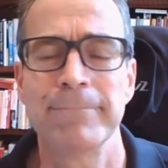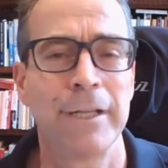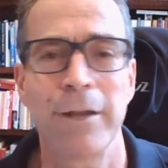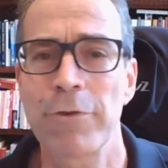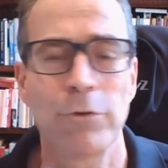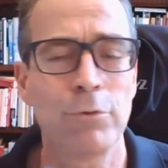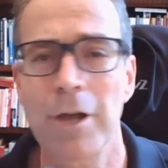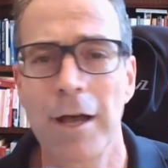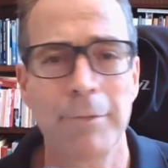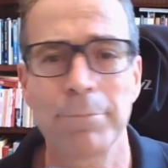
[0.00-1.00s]
then it's too
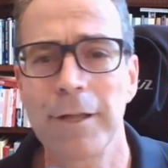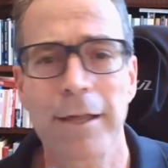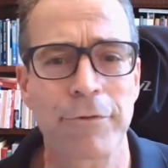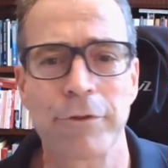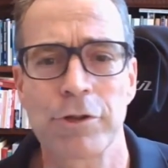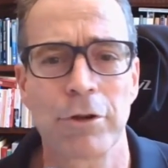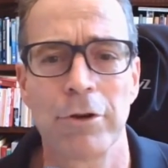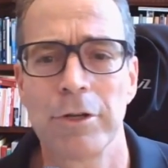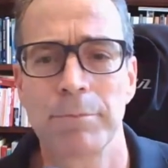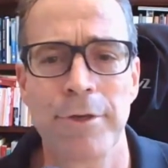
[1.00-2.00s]
complex to share
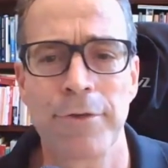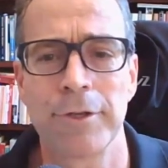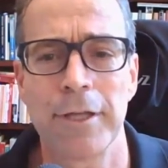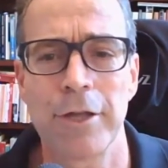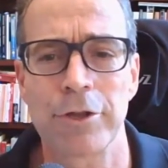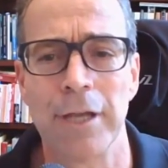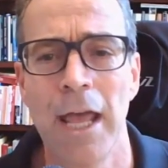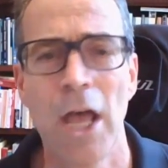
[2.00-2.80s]
in a presentation.